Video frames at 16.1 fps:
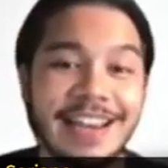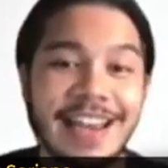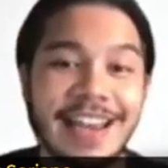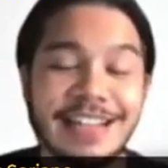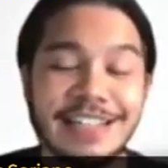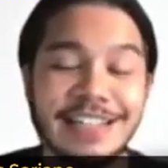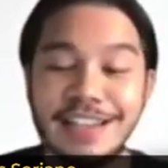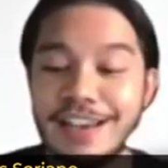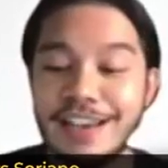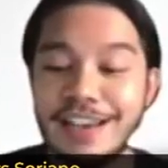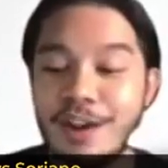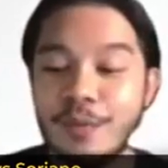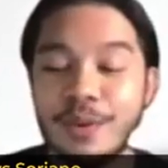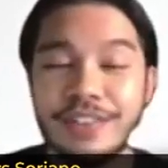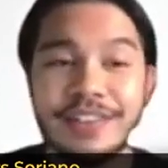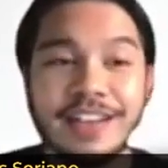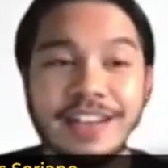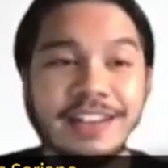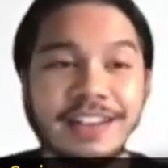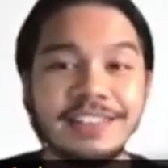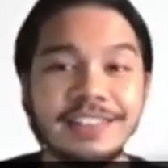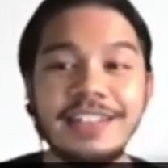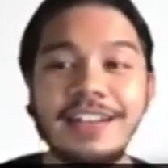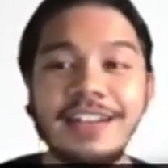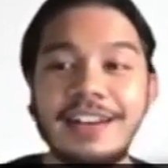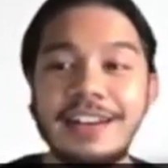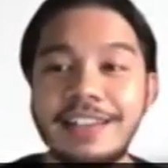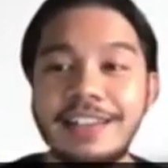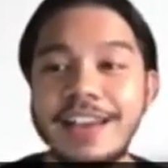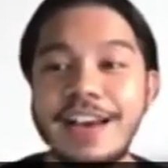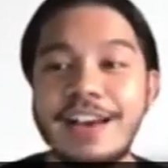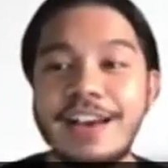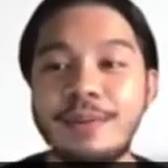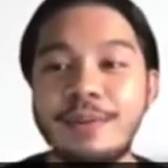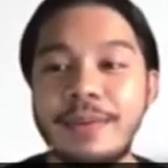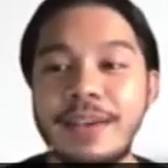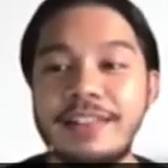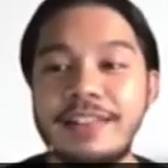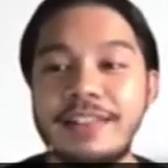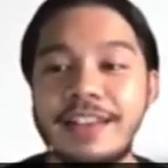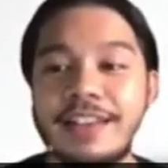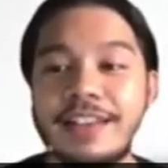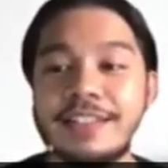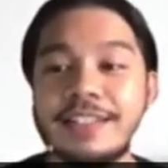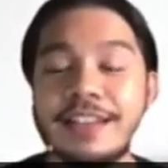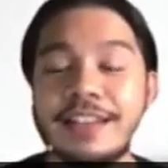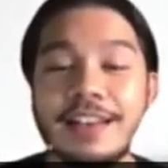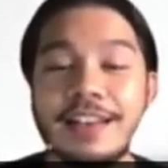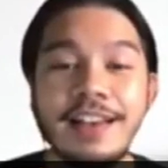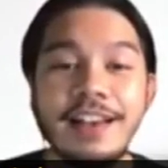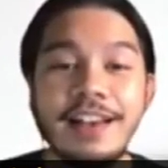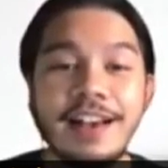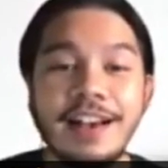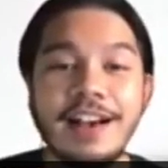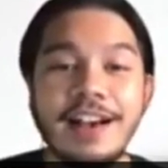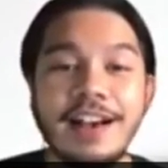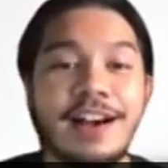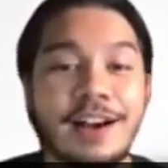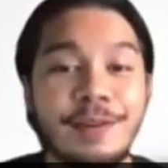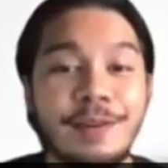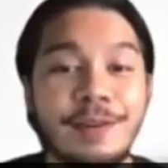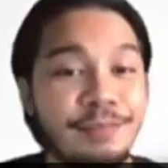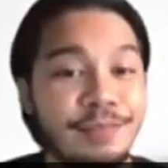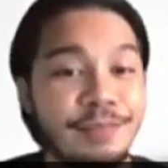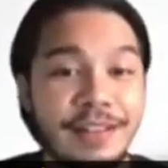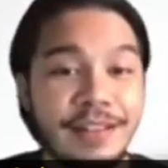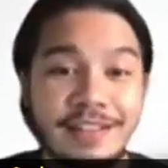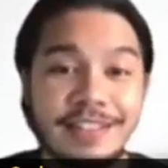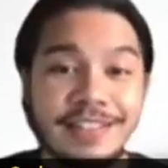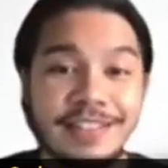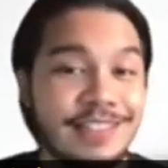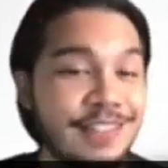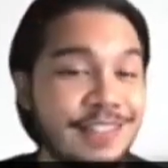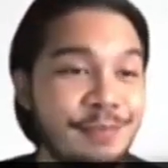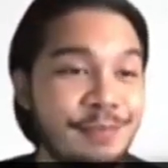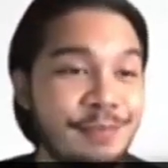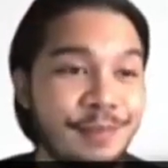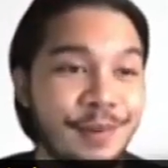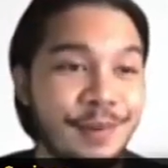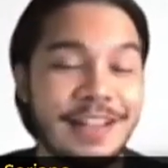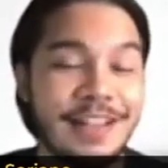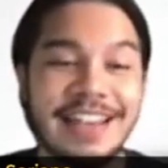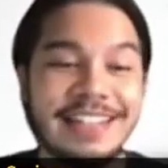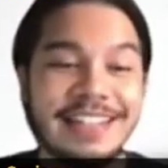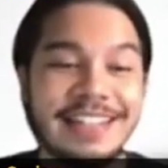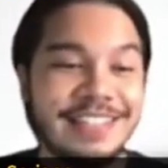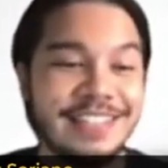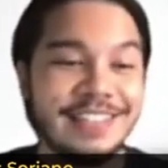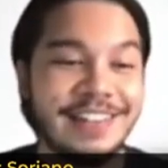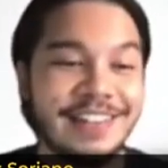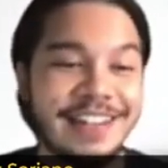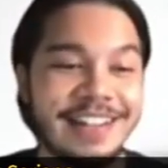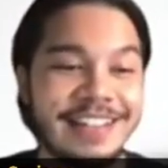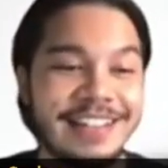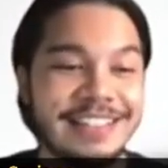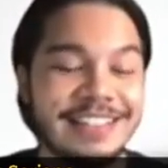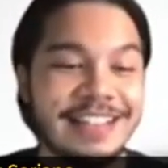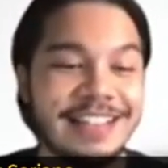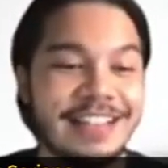And with that, Canva made things um, simple and integrated.